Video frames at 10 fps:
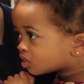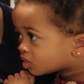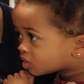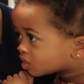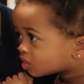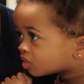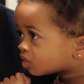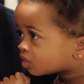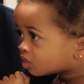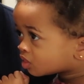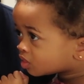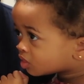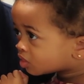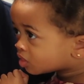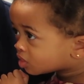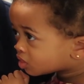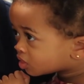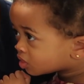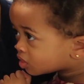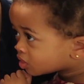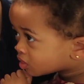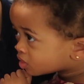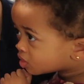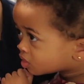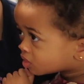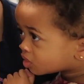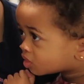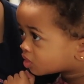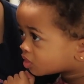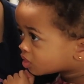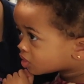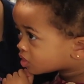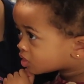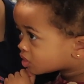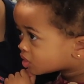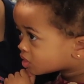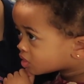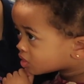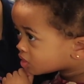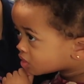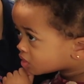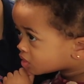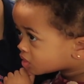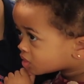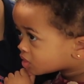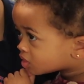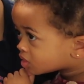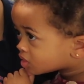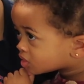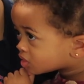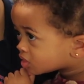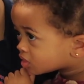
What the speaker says: No words are spoken by the person on screen.